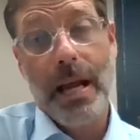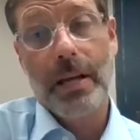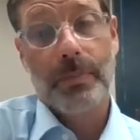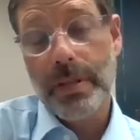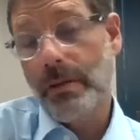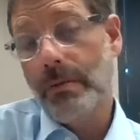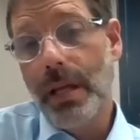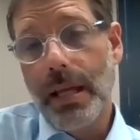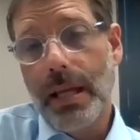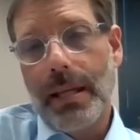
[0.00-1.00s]
be honest with you,
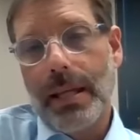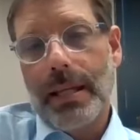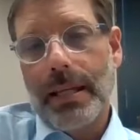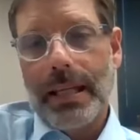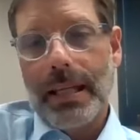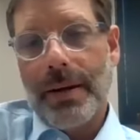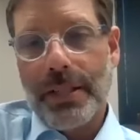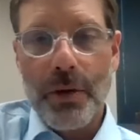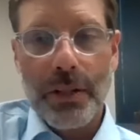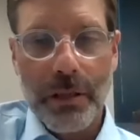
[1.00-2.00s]
I
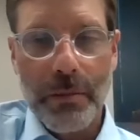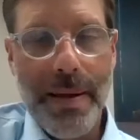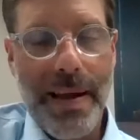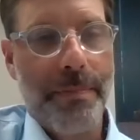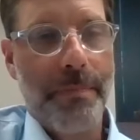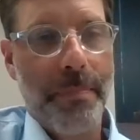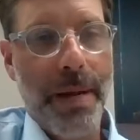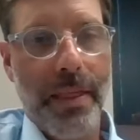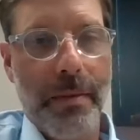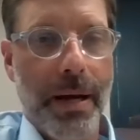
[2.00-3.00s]
joke a little bit
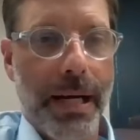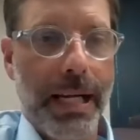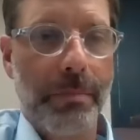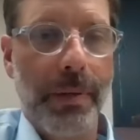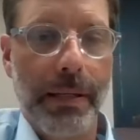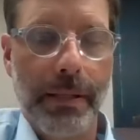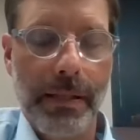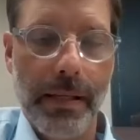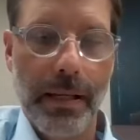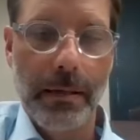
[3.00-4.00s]
about the money, but
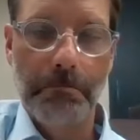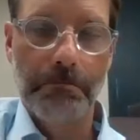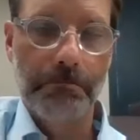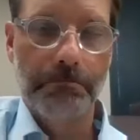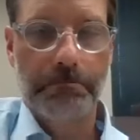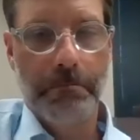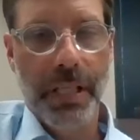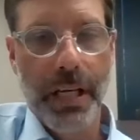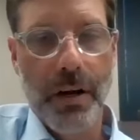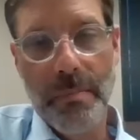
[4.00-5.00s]

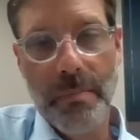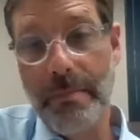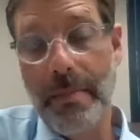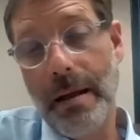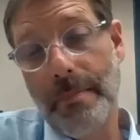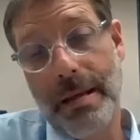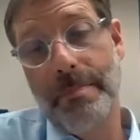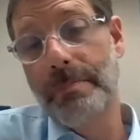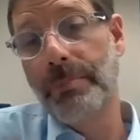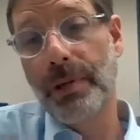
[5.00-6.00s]
I
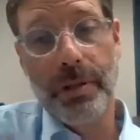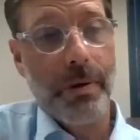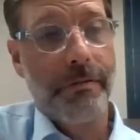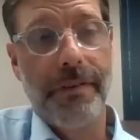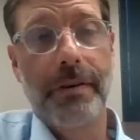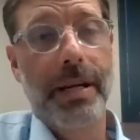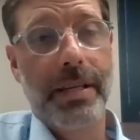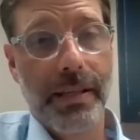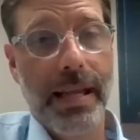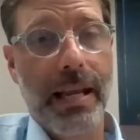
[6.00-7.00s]
might be pursuing a
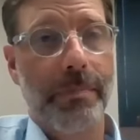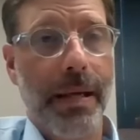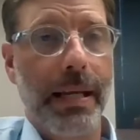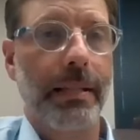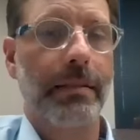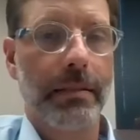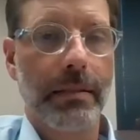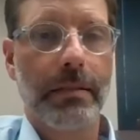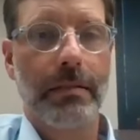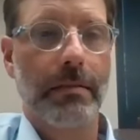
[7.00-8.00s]
fundraising campaign
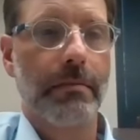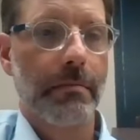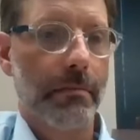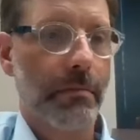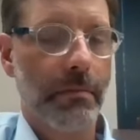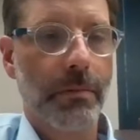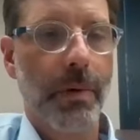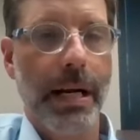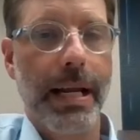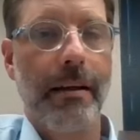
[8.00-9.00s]

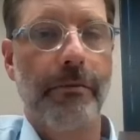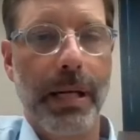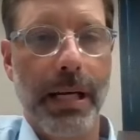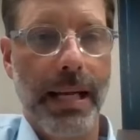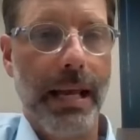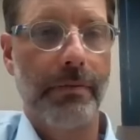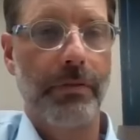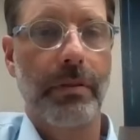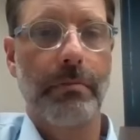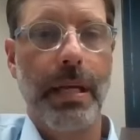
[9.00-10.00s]
right now if we hadn't had
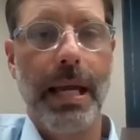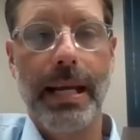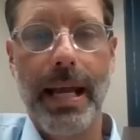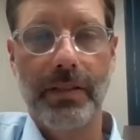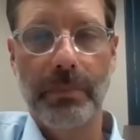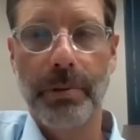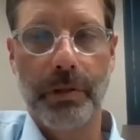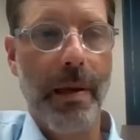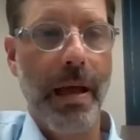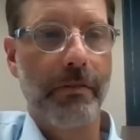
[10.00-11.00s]
some
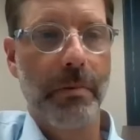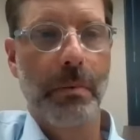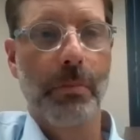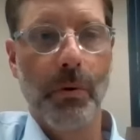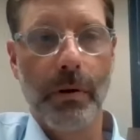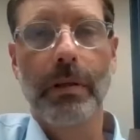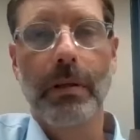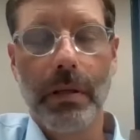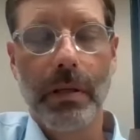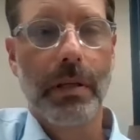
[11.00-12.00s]
pushback from our board
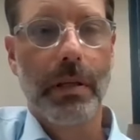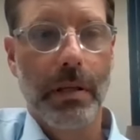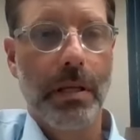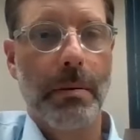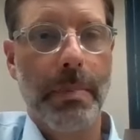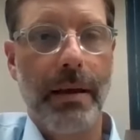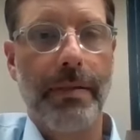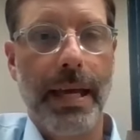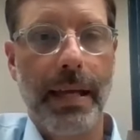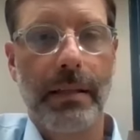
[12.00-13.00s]

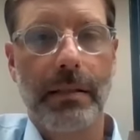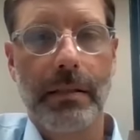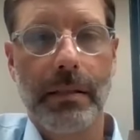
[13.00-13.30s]
about that.